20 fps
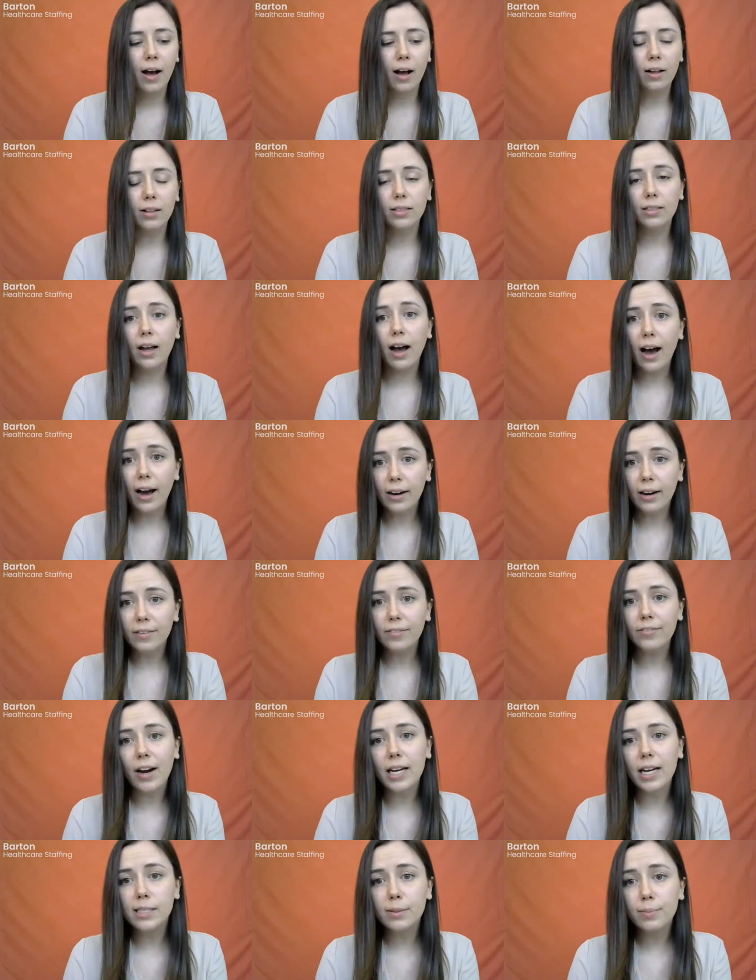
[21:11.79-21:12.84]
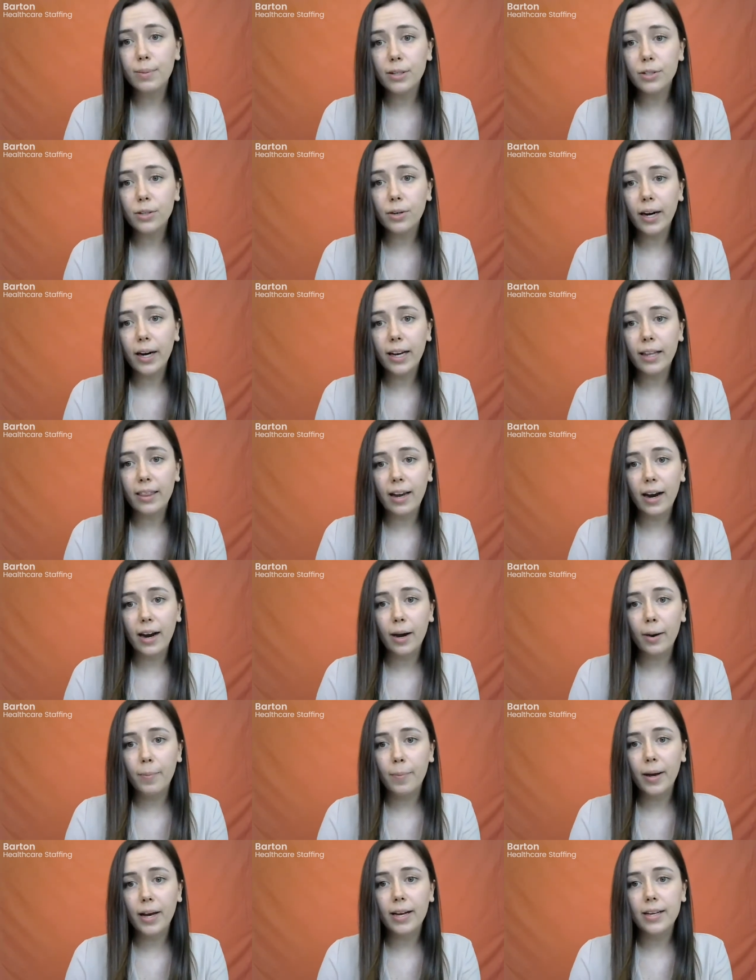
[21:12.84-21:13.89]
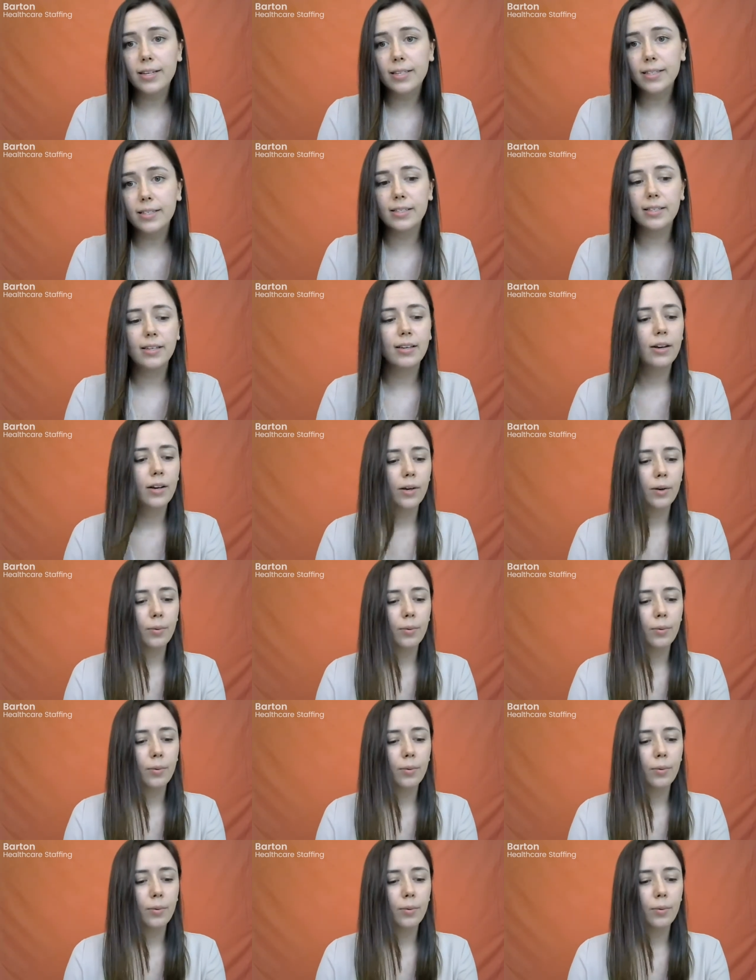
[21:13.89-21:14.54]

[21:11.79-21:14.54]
a lot of respiratory therapists.